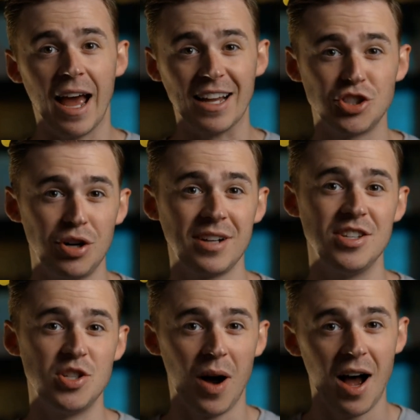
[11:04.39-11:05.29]

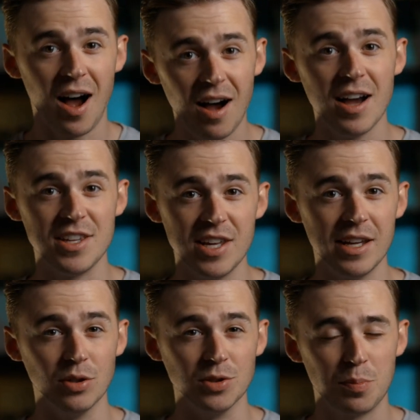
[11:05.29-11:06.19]
extracted to a high
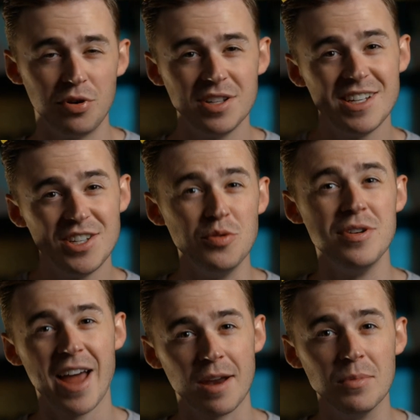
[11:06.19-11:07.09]
yield, pretty
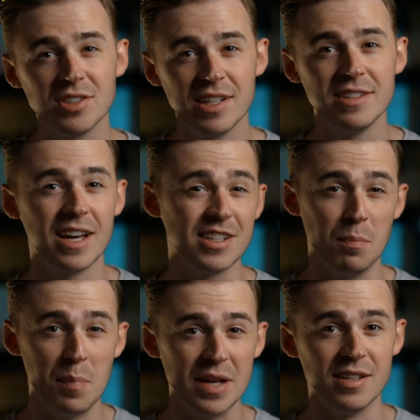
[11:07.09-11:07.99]
unanimously
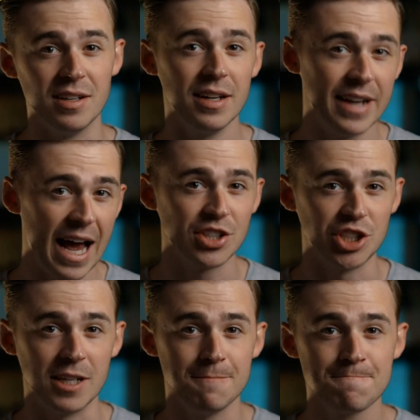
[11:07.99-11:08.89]
tastes bitter and ashy.